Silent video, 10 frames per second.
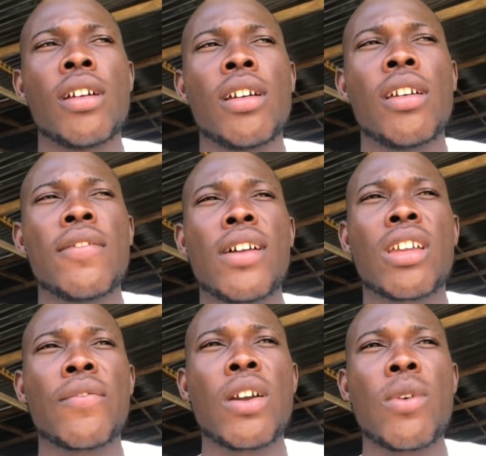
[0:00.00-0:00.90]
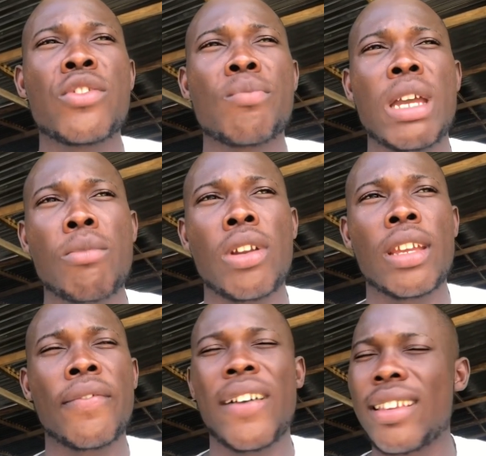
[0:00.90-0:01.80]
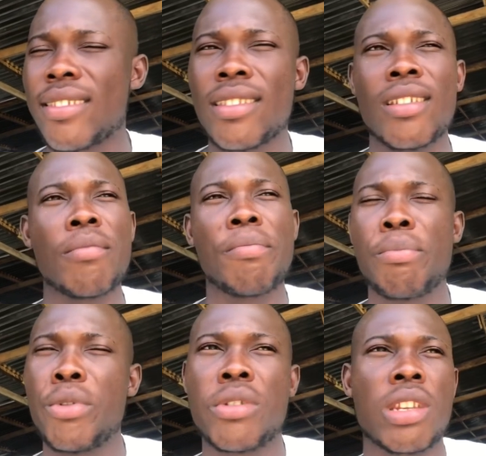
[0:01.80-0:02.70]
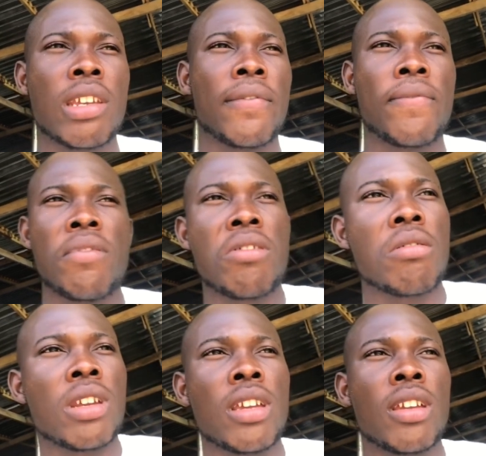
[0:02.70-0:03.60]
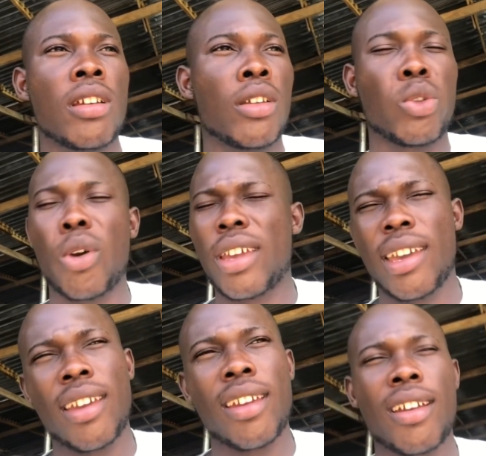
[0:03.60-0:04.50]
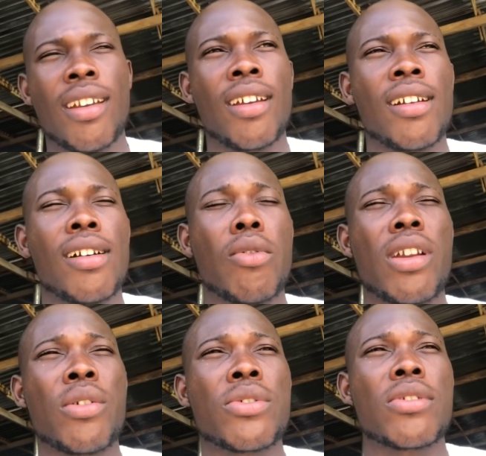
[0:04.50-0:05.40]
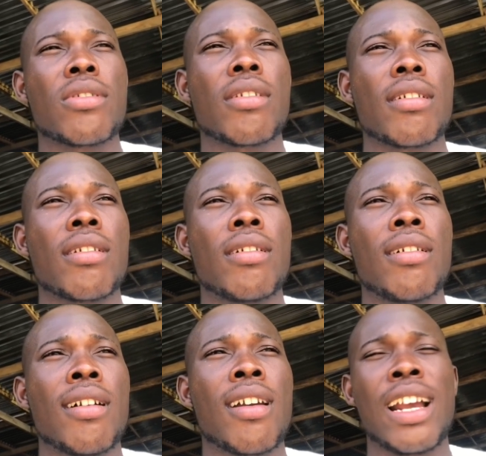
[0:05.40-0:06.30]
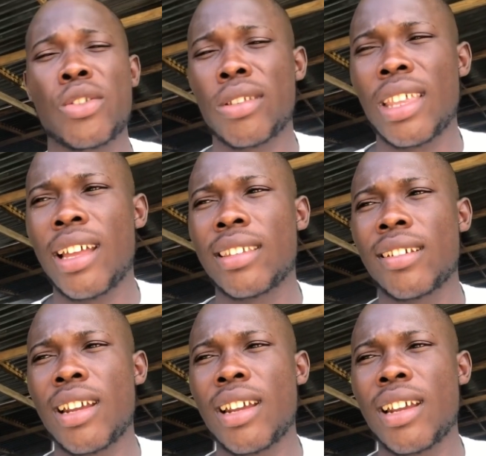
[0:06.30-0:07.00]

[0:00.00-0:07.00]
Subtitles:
If you are looking for a way to make money fast, poultry, fishery, turkey, what else? Grass cutter. I think grass